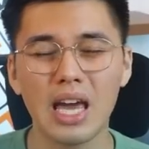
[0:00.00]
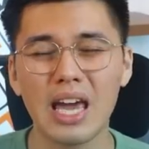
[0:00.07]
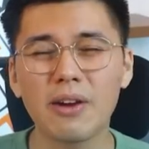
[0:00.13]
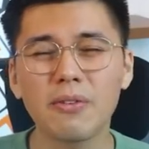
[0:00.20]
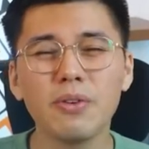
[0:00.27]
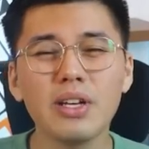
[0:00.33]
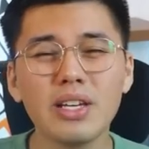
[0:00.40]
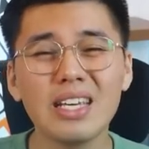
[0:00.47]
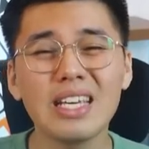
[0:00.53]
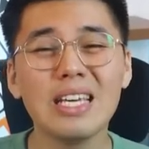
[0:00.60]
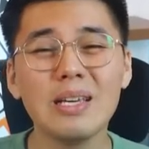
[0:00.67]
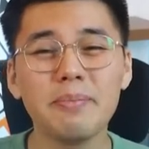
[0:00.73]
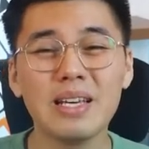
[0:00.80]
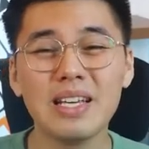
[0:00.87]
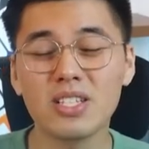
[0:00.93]
Every
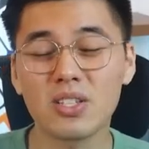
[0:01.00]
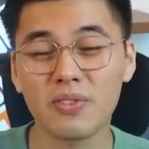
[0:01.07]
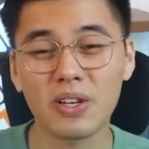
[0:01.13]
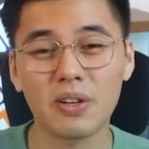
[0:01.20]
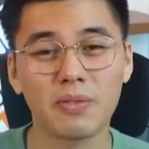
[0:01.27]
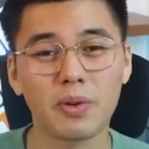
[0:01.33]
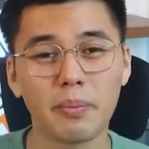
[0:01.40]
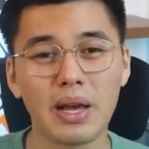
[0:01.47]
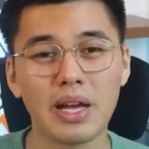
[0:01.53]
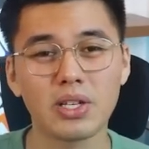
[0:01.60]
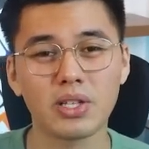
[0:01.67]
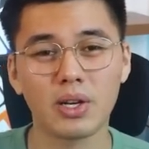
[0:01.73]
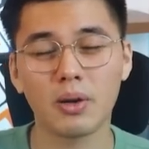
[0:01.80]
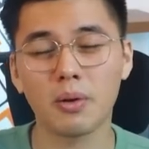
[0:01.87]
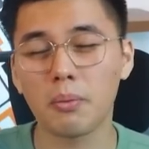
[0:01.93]
key piece of
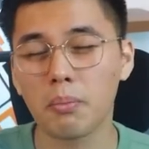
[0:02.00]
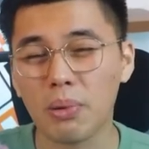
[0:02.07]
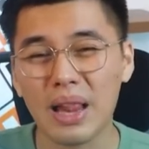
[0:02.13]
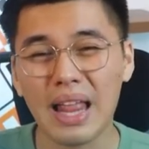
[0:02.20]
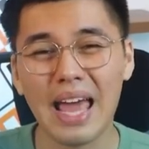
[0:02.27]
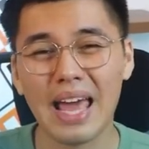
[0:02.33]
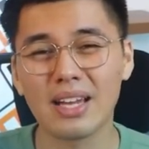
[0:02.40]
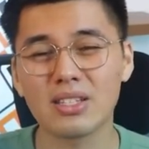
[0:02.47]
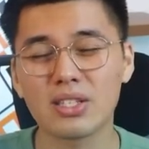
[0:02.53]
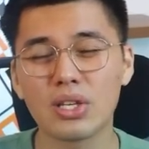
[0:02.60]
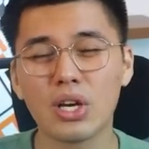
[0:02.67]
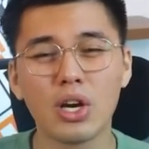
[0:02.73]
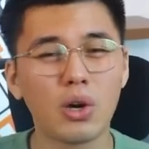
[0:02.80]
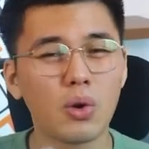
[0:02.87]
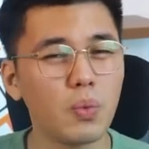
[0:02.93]
information, plans,
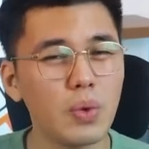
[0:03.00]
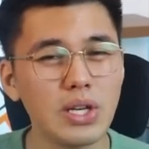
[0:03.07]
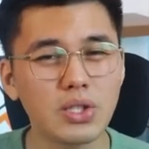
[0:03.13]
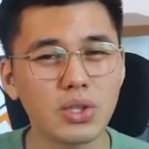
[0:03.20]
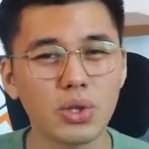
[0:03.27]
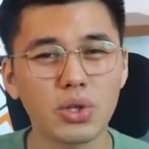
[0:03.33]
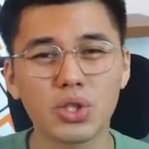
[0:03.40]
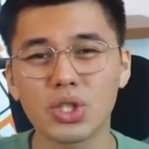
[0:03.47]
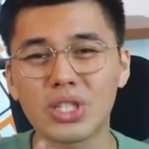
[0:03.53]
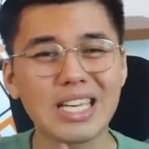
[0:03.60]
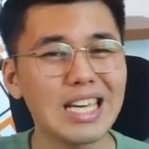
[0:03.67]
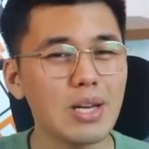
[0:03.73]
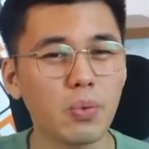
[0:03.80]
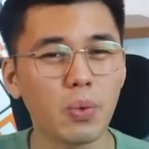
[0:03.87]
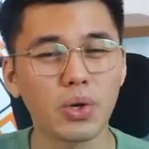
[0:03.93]
research,
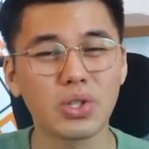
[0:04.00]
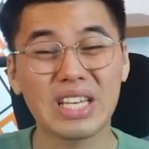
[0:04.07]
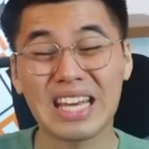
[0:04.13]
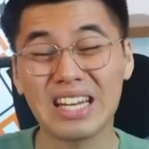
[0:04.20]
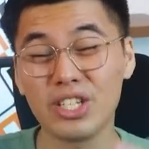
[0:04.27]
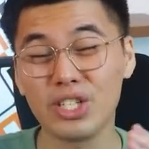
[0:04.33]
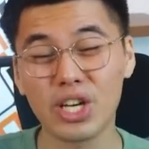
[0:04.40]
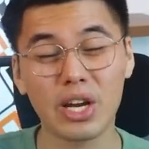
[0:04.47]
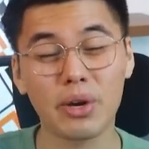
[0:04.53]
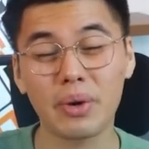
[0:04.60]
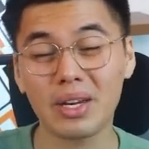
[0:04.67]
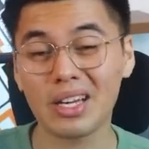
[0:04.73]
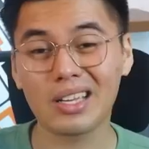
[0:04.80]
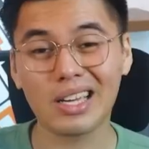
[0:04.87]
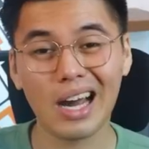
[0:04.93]
keywords, and
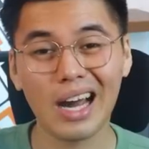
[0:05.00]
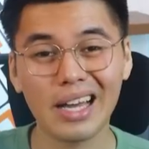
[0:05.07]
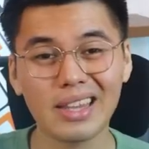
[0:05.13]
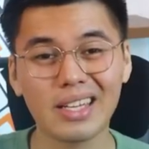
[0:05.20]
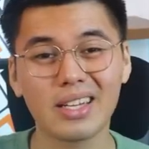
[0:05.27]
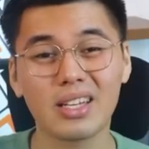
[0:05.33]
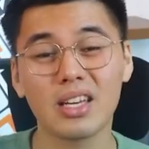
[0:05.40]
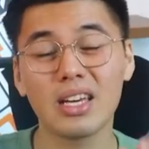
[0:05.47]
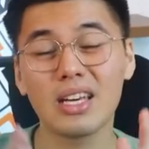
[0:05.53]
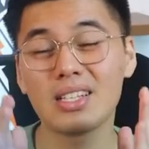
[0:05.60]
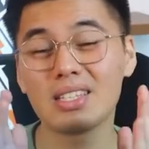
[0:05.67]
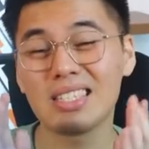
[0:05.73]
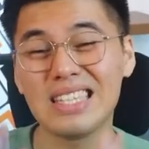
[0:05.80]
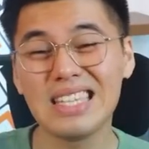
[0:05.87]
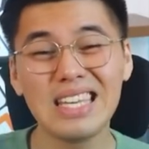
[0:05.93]
generated content
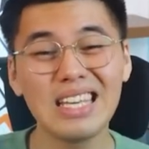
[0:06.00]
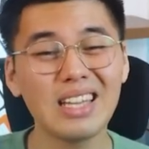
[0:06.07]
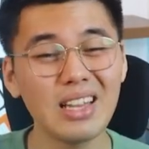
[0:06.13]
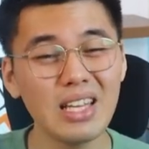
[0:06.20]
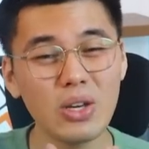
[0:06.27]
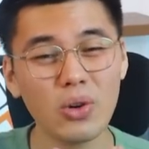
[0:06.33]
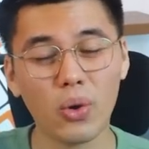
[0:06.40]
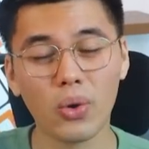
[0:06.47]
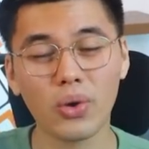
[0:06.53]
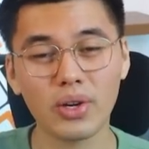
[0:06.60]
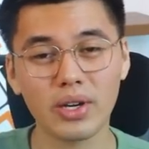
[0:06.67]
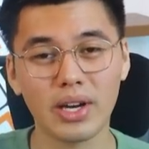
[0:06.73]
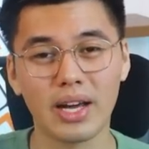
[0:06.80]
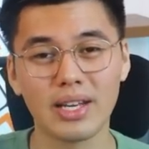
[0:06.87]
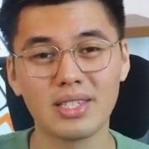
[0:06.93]
is neatly
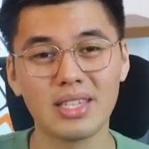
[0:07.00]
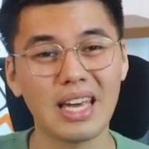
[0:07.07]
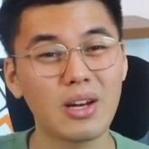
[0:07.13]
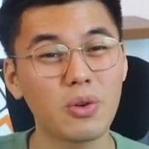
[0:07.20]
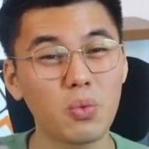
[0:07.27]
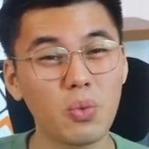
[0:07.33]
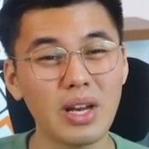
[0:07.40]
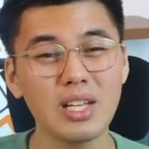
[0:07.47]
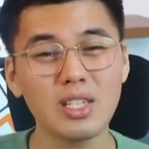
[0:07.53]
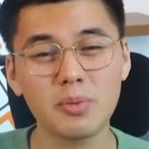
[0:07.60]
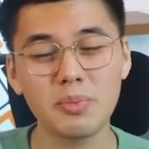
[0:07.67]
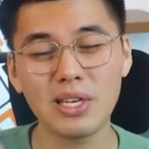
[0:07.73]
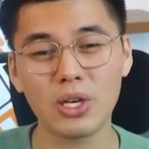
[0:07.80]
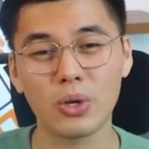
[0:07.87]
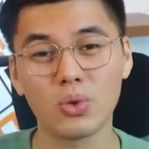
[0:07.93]
organized and ready to
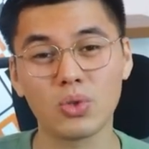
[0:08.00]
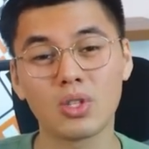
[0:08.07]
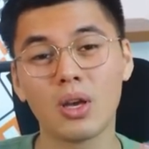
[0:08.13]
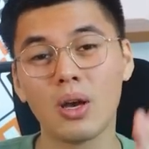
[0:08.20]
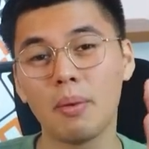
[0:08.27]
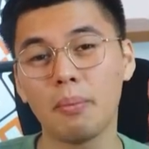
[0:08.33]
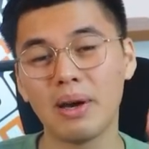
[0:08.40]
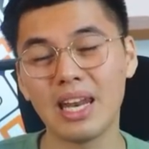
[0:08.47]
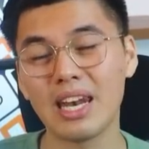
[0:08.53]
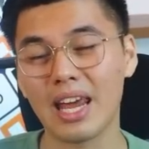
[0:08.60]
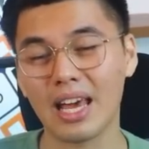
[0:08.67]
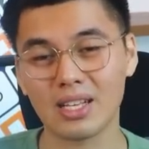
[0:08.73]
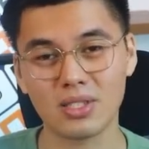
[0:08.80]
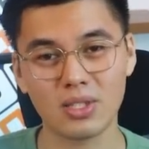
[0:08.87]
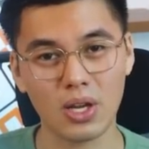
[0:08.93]
be used by the
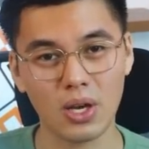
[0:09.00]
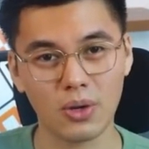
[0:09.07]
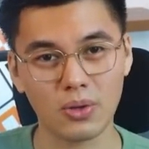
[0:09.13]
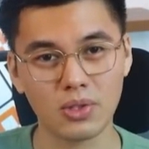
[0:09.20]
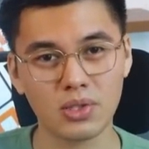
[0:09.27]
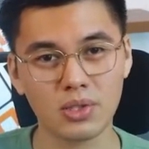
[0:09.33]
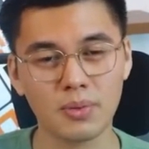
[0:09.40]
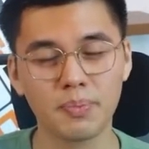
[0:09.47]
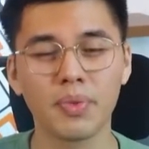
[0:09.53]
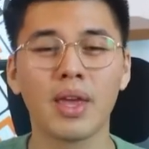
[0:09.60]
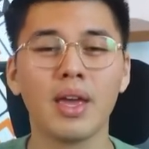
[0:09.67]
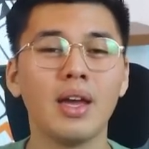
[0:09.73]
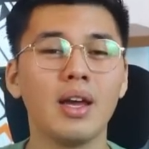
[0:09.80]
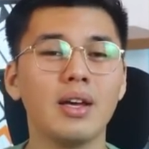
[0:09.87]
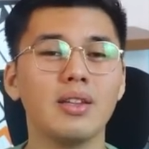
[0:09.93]
next nodes.
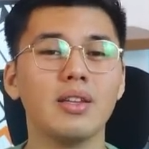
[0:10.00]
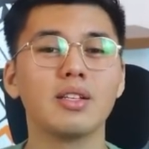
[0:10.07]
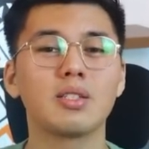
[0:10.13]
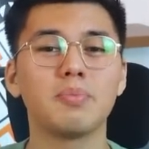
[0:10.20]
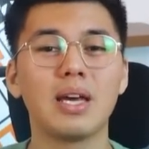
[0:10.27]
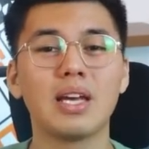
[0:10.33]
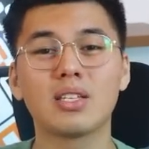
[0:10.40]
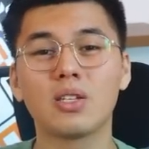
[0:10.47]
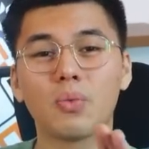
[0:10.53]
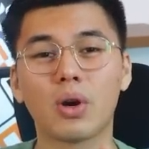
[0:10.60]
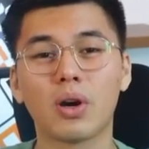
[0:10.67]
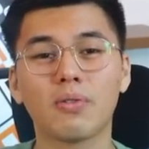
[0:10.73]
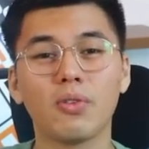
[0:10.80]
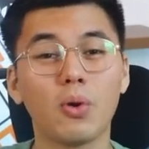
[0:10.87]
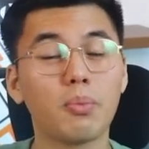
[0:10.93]
This makes the
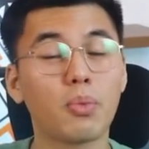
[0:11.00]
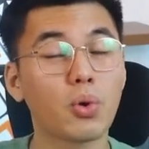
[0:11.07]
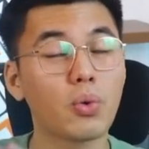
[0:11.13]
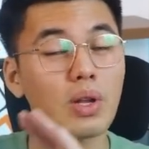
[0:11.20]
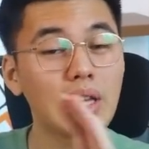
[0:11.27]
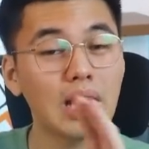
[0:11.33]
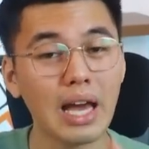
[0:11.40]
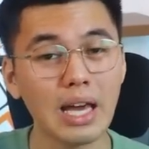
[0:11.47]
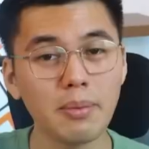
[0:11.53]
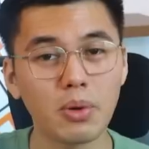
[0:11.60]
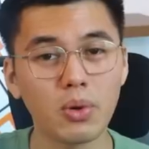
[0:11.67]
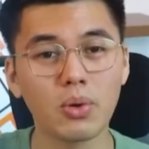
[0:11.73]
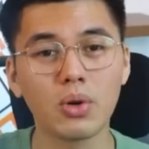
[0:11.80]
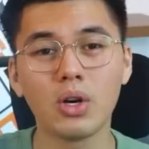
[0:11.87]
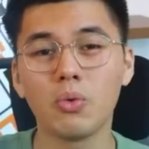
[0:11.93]
workflow more
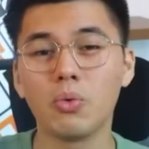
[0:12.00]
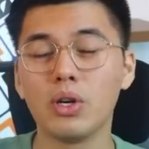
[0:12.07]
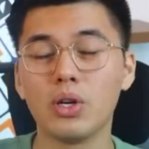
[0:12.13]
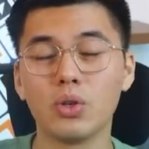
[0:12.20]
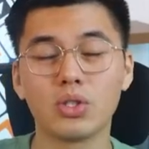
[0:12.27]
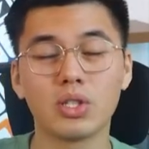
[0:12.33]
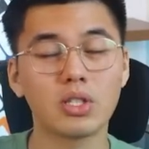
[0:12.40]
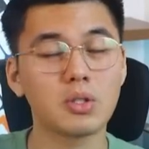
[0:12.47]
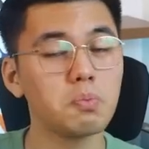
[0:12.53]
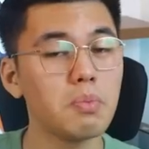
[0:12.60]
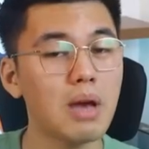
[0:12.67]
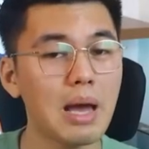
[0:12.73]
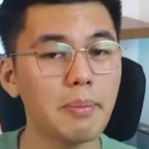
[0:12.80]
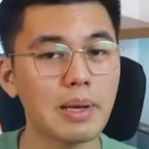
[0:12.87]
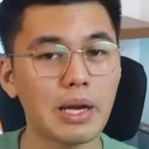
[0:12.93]
reliable, reduces
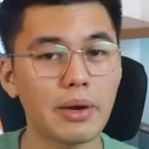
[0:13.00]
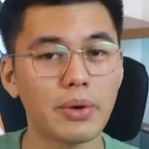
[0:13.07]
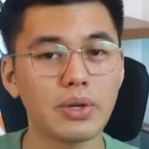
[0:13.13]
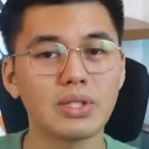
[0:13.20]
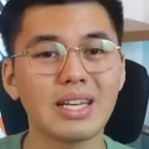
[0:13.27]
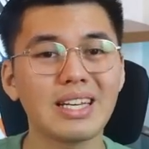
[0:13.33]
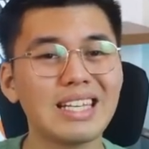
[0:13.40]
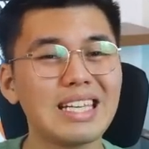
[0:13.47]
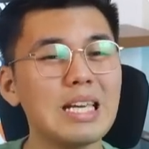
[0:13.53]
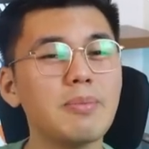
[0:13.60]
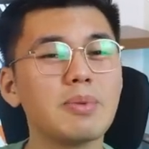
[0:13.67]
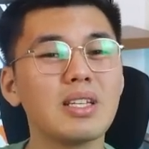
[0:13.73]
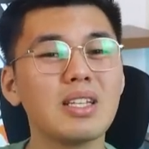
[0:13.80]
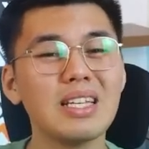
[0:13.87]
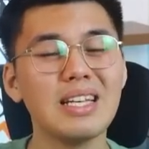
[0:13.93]
mapping errors, and
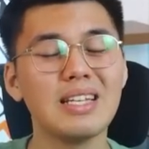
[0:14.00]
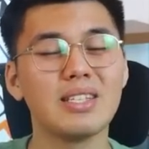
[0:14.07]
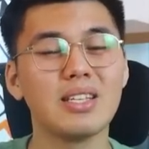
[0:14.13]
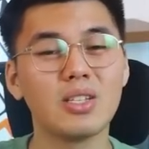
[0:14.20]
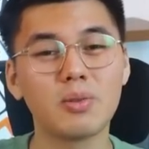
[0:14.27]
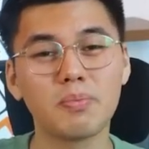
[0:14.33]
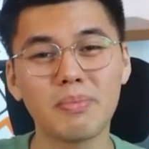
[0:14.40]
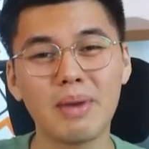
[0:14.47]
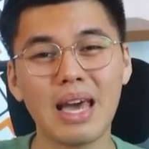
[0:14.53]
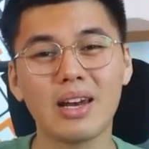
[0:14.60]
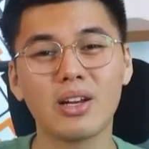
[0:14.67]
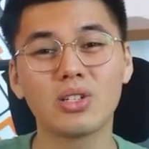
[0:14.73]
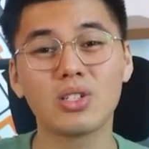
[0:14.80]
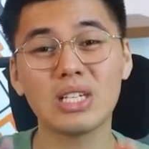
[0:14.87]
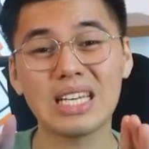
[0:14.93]
keeps it easy to
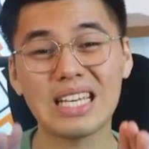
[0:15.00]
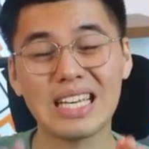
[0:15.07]
manage